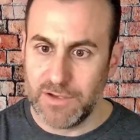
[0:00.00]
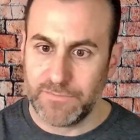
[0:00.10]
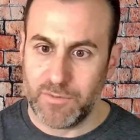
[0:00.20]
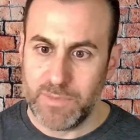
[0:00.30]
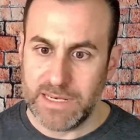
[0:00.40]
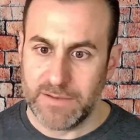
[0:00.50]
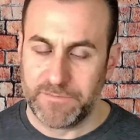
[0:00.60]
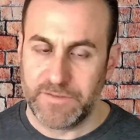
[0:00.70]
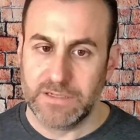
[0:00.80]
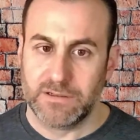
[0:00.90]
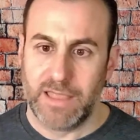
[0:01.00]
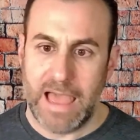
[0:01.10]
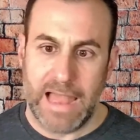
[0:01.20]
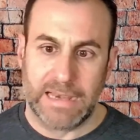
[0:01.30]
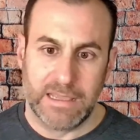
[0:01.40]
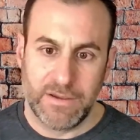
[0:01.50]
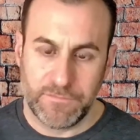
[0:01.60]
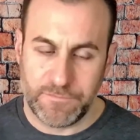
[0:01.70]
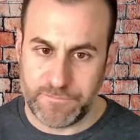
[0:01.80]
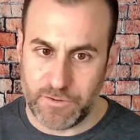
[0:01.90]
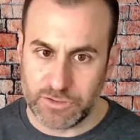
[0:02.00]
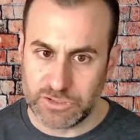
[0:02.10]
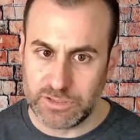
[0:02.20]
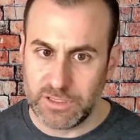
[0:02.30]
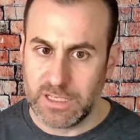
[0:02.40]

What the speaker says: for me to feel that first